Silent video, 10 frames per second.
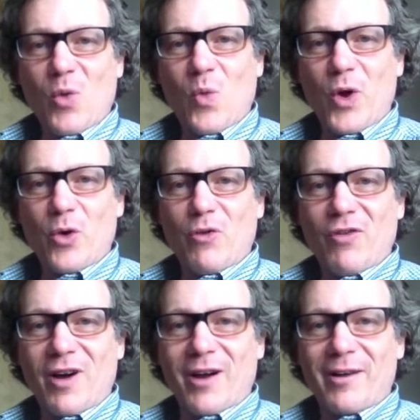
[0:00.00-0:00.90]

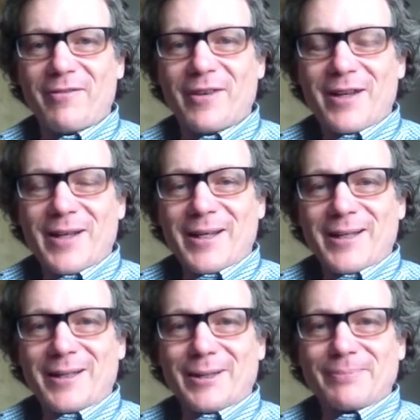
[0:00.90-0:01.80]
105.
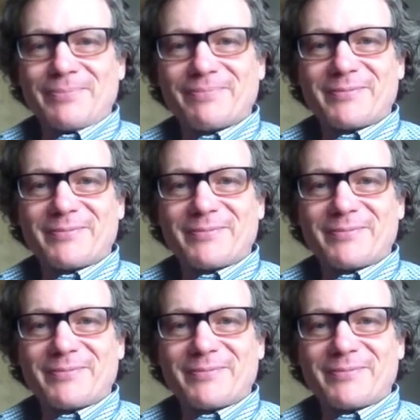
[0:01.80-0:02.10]
Um,